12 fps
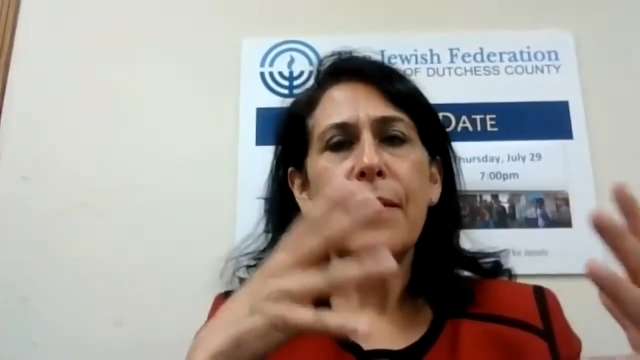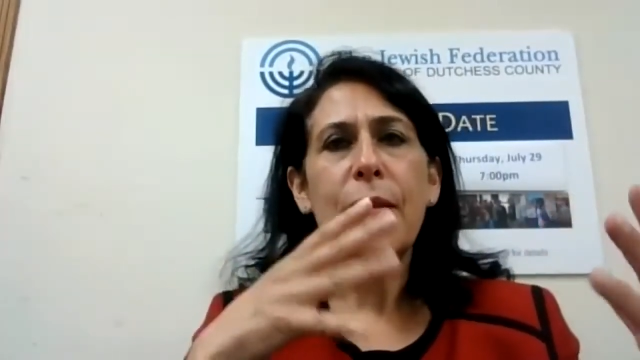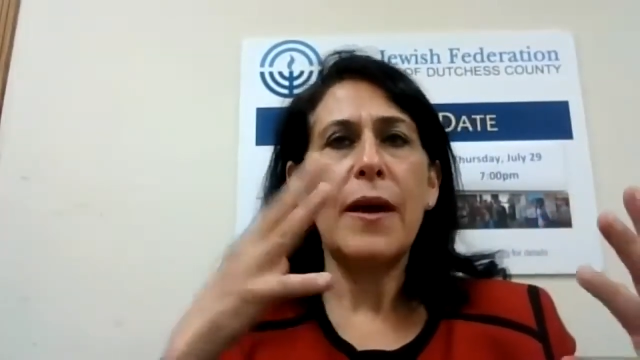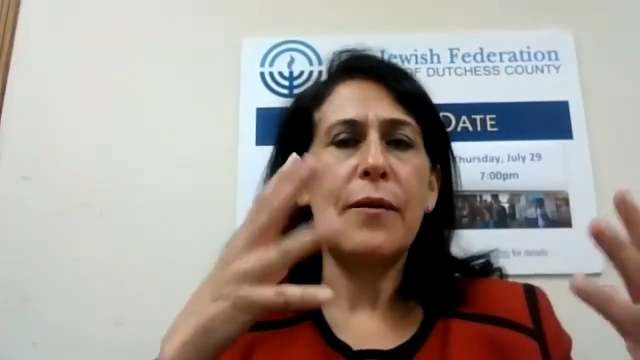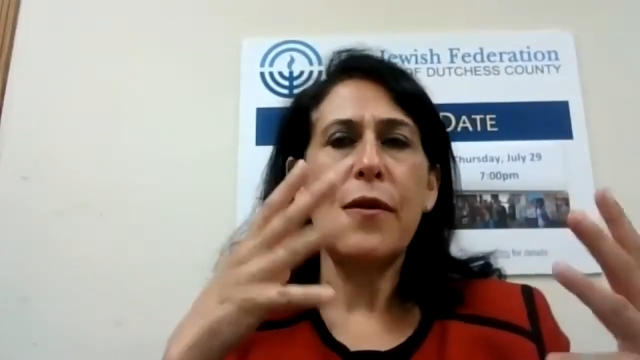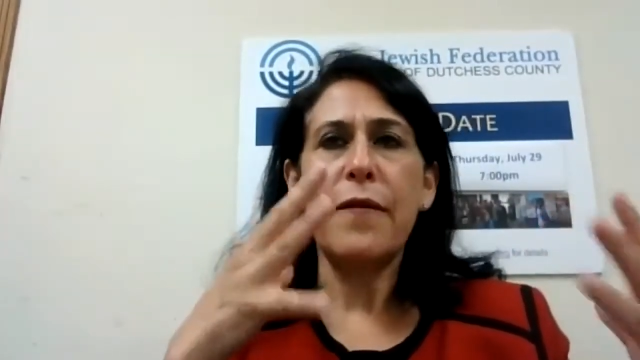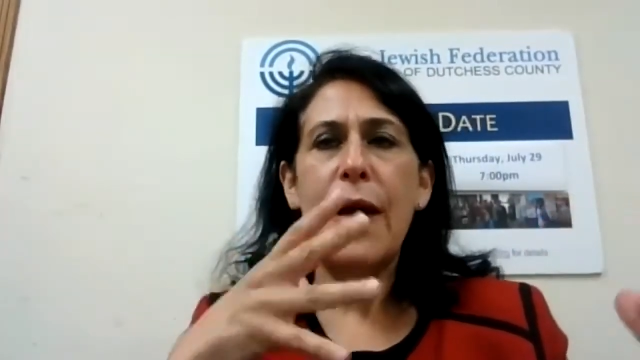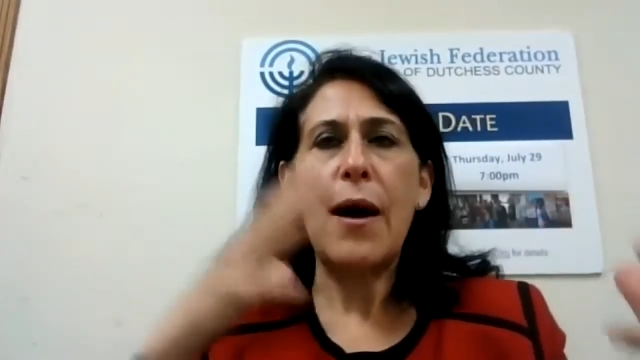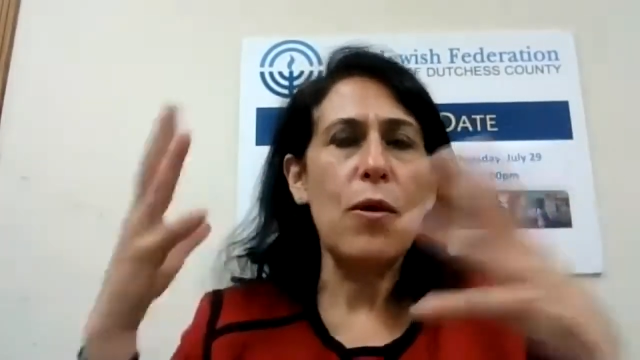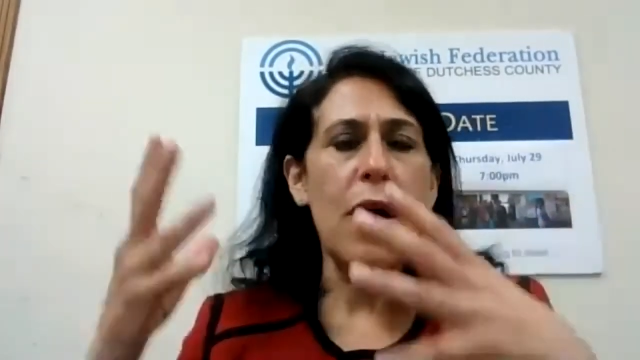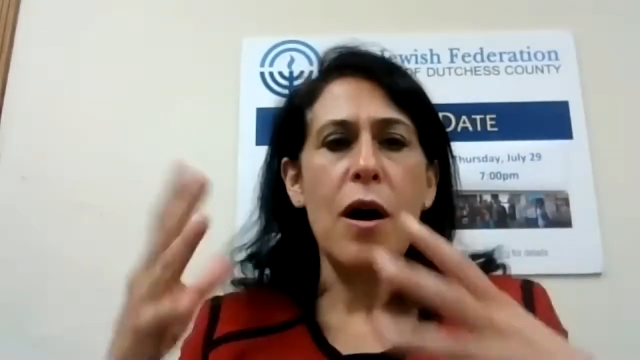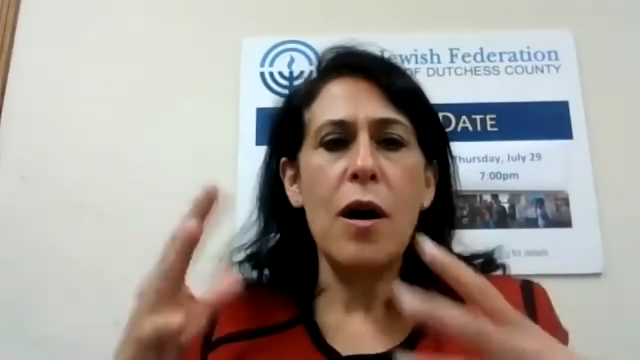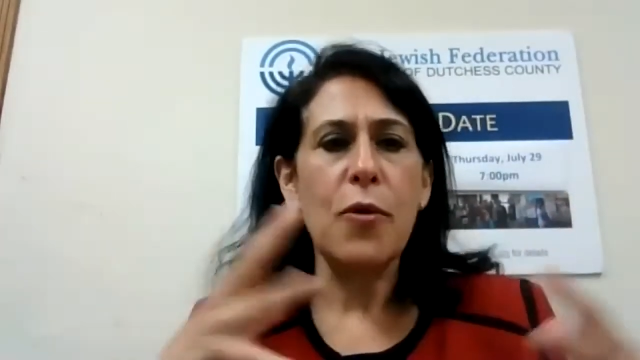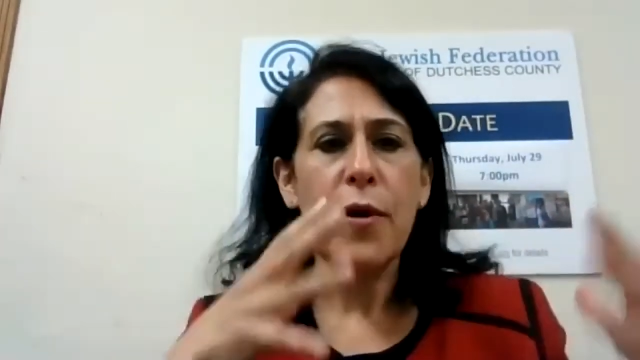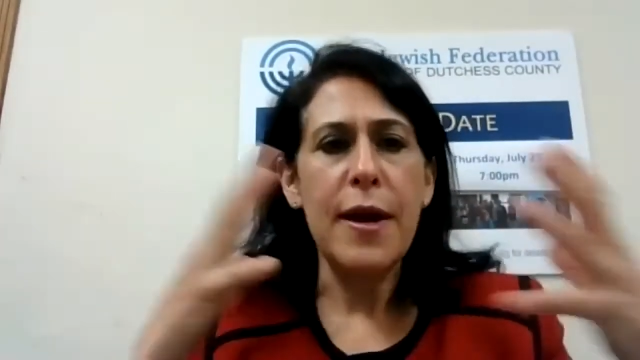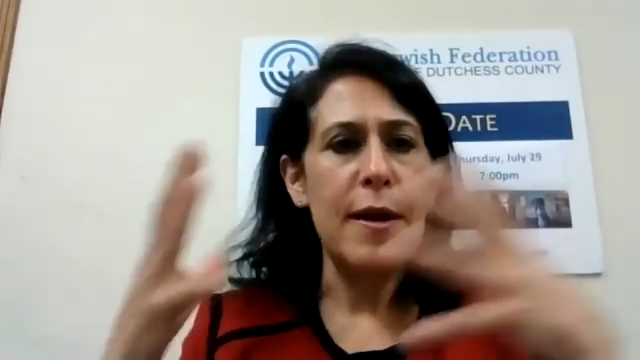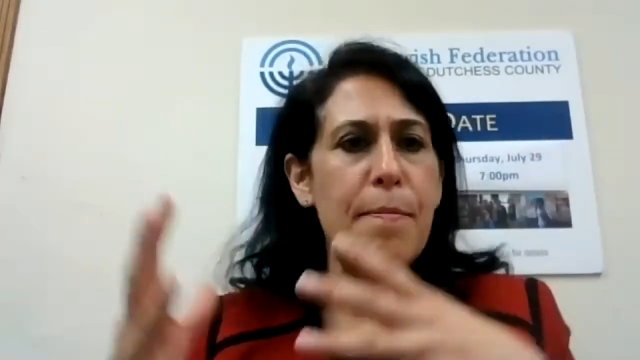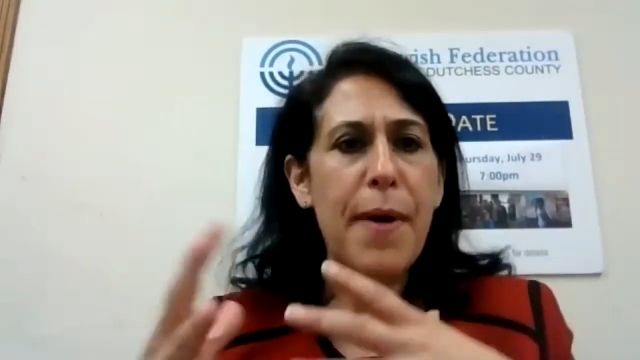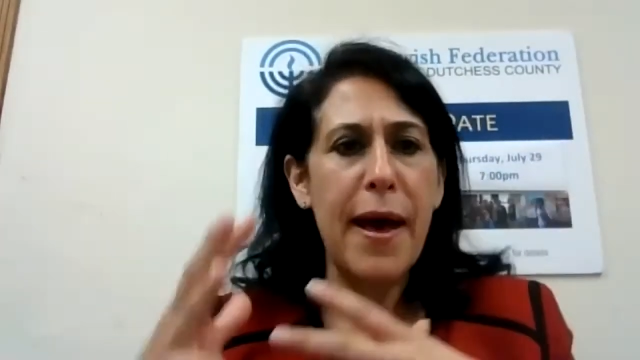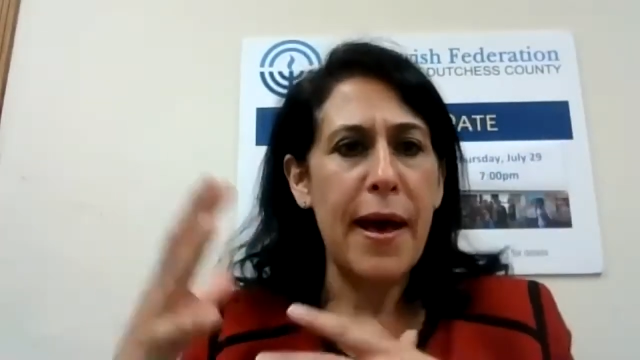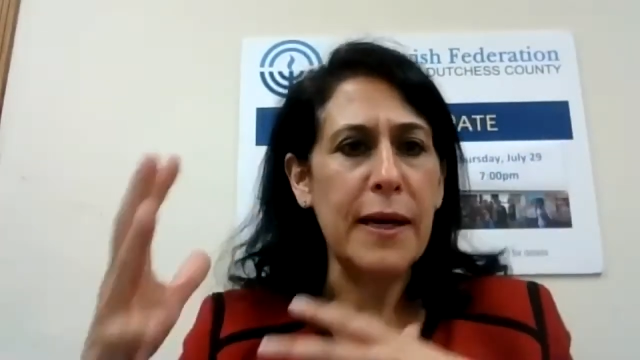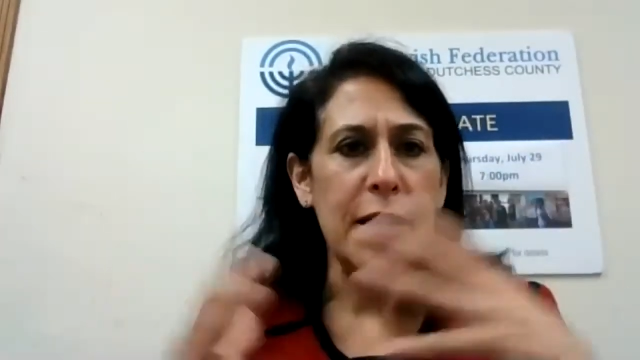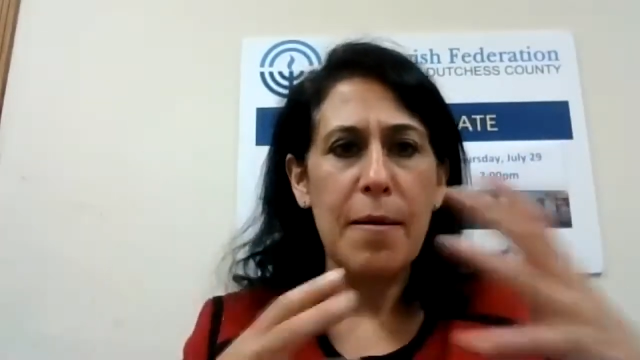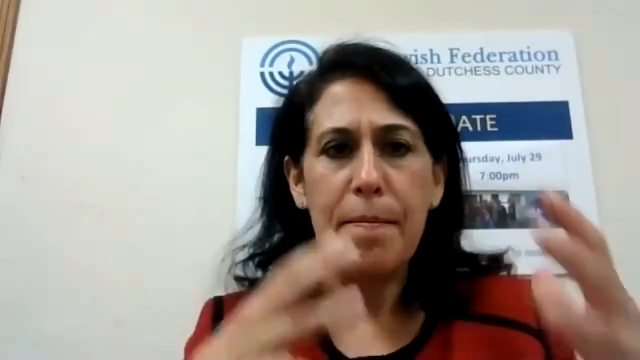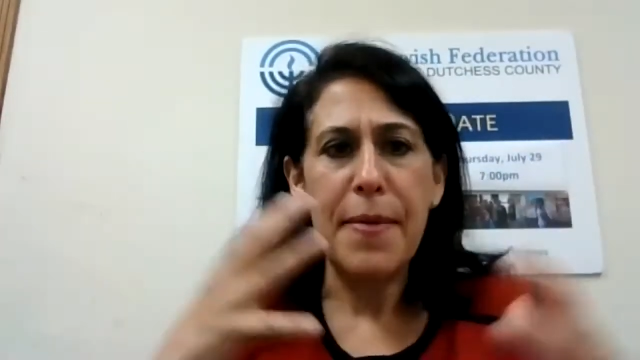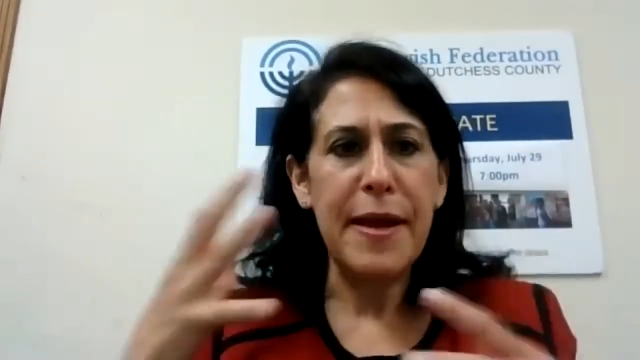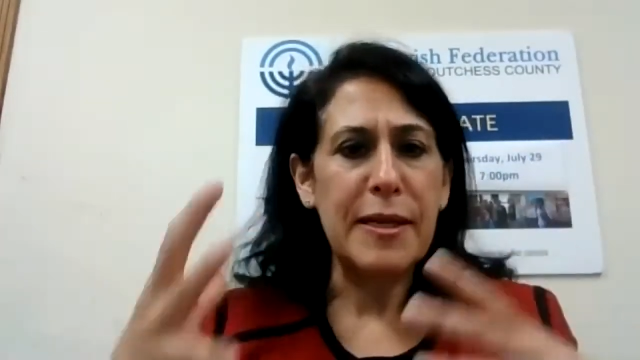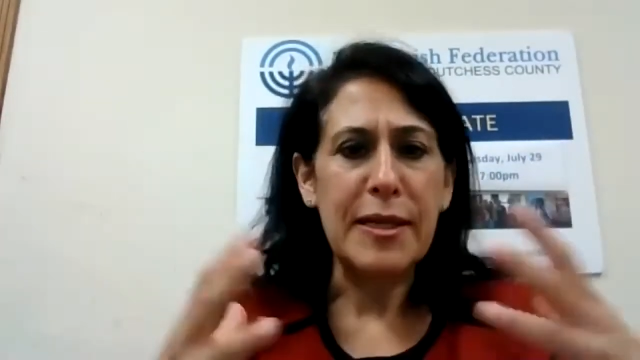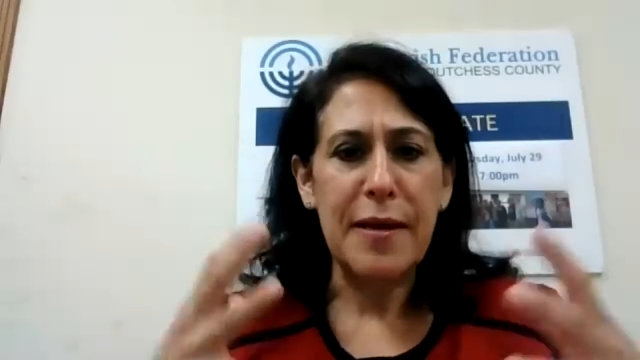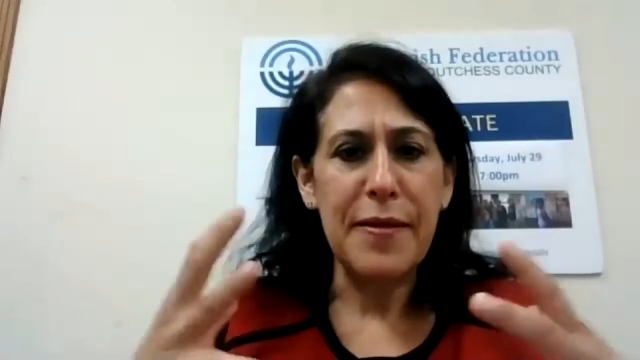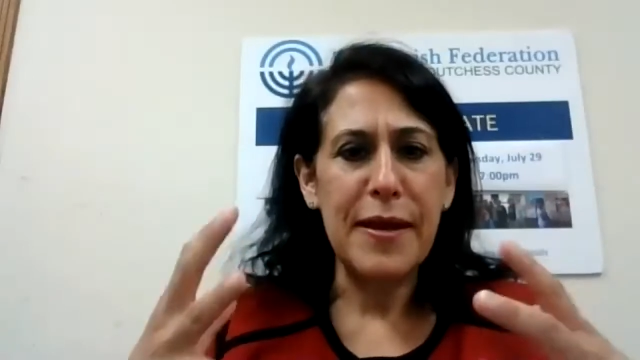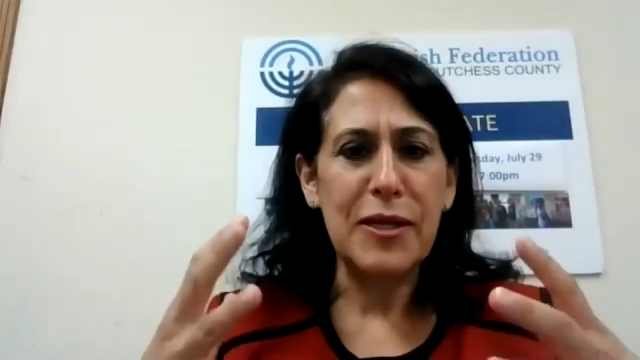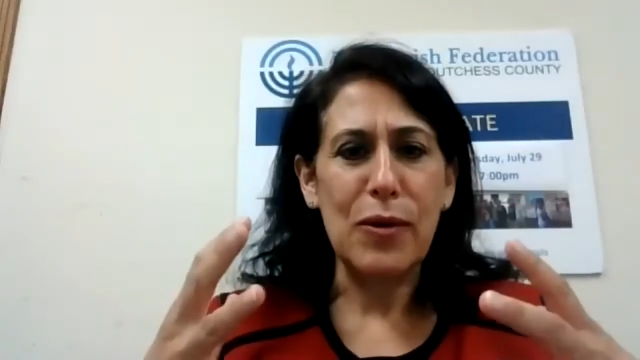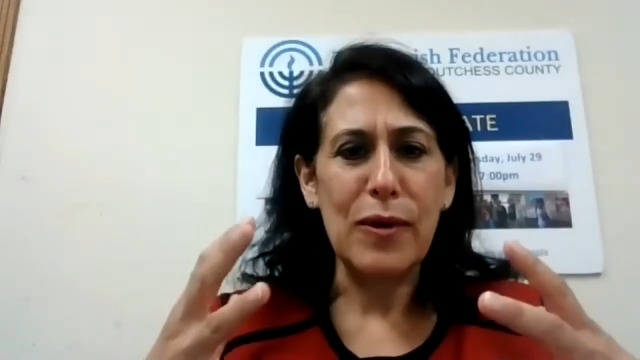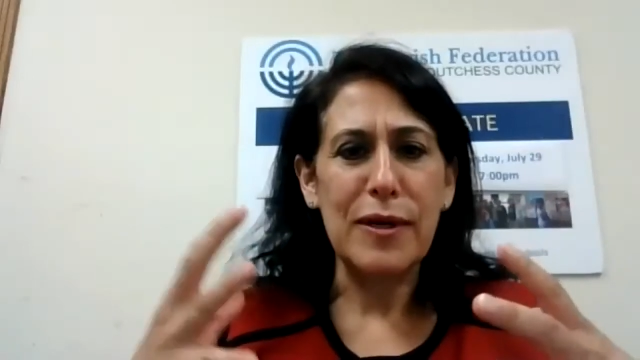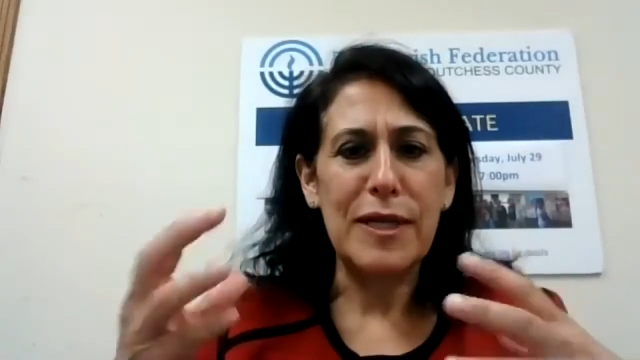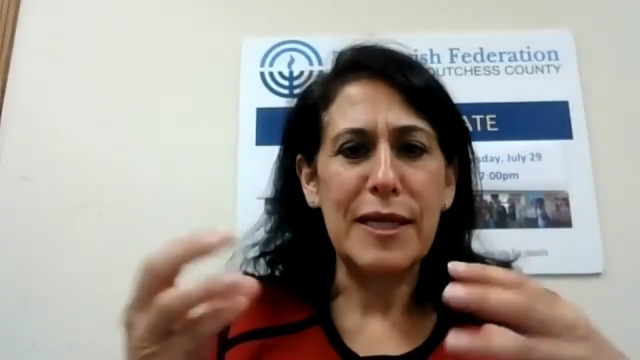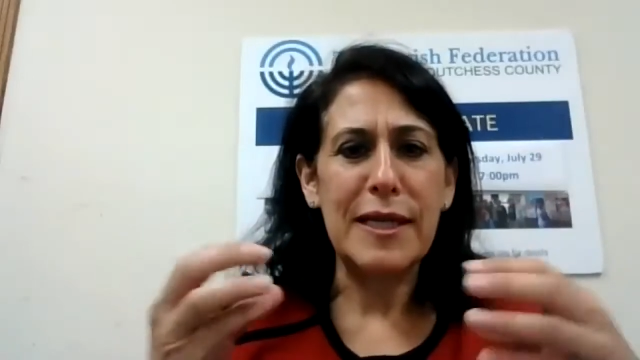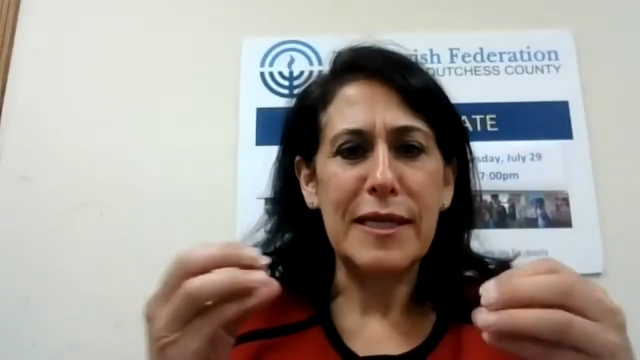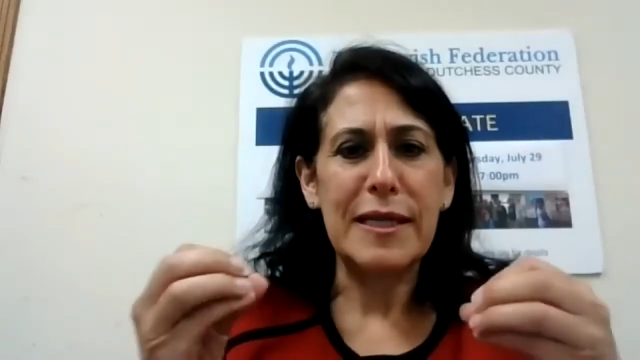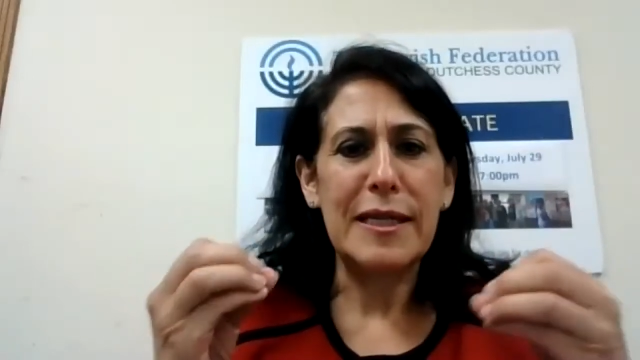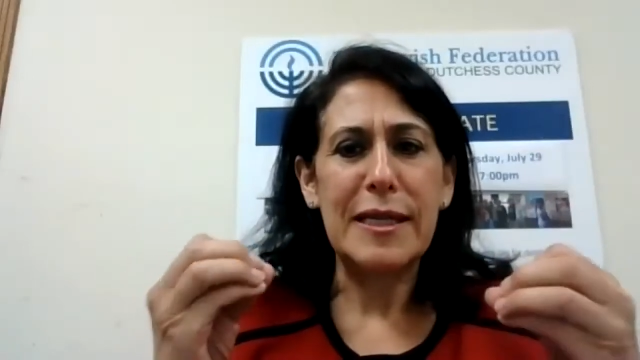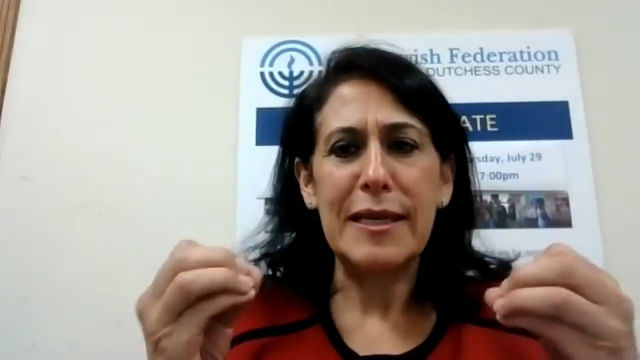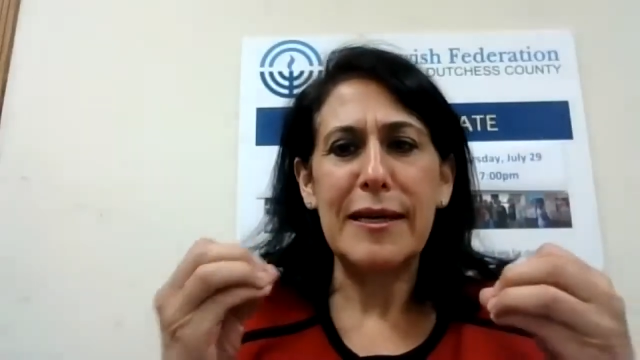I don't know if outcome or impact on based on this, or did